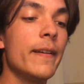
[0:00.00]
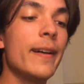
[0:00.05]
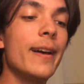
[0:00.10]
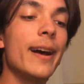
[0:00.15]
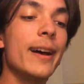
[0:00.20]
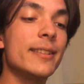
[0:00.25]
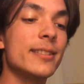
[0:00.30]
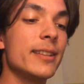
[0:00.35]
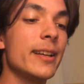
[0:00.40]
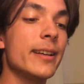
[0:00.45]
I
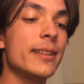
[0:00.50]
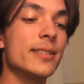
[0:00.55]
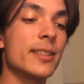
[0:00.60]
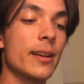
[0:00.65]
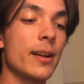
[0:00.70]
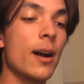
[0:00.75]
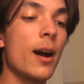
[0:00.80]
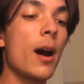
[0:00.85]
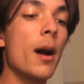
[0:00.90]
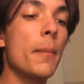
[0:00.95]
say it's a
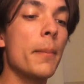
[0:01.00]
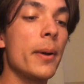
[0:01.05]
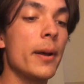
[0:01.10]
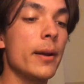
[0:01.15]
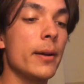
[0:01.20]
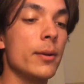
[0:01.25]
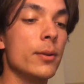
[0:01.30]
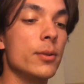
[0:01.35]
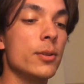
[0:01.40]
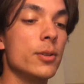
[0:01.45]

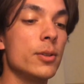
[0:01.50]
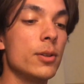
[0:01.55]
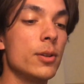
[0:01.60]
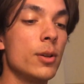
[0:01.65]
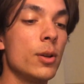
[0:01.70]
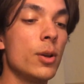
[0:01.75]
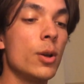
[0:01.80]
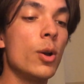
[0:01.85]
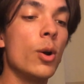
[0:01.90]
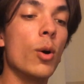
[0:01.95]
compound
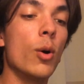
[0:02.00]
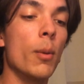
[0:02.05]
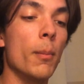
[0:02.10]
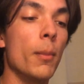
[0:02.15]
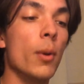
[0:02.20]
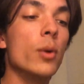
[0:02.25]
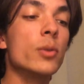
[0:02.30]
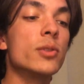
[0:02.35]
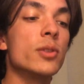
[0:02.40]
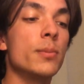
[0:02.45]
or
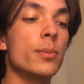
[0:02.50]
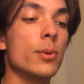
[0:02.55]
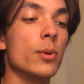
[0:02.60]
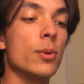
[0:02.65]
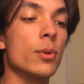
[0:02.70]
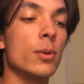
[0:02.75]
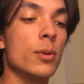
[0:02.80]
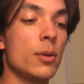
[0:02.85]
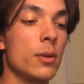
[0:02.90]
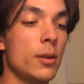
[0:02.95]

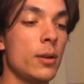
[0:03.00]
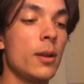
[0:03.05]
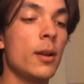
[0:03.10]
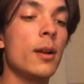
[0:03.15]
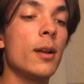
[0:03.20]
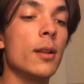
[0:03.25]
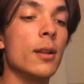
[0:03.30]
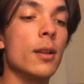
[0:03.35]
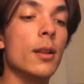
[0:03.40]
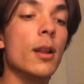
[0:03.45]
multiple
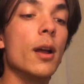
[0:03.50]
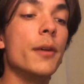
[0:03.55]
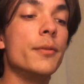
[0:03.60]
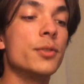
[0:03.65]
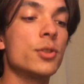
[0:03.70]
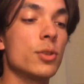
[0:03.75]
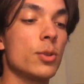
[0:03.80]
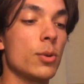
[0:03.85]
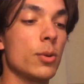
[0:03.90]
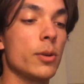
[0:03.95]
love
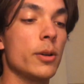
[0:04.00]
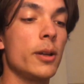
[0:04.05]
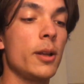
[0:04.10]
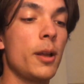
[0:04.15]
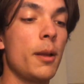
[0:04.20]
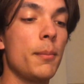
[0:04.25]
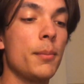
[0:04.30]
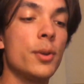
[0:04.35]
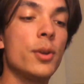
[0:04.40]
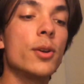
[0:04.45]
story,
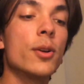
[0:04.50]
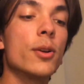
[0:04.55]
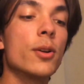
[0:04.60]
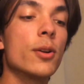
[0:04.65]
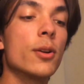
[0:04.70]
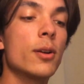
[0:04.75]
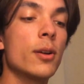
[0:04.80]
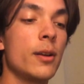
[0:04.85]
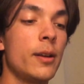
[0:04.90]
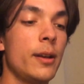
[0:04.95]

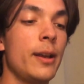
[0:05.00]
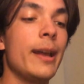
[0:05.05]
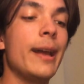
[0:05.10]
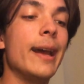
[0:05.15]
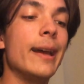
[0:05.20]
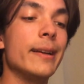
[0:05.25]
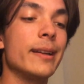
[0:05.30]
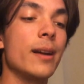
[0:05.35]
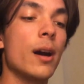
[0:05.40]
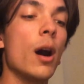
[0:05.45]
pure
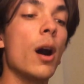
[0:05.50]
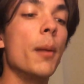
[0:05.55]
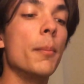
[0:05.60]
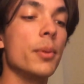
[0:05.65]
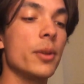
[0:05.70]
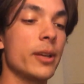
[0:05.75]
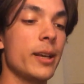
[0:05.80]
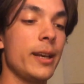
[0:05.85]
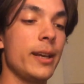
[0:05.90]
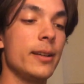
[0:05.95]
and
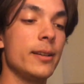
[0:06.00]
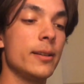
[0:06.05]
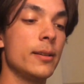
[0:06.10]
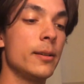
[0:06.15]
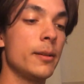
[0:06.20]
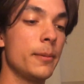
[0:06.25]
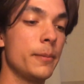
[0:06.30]
complicated.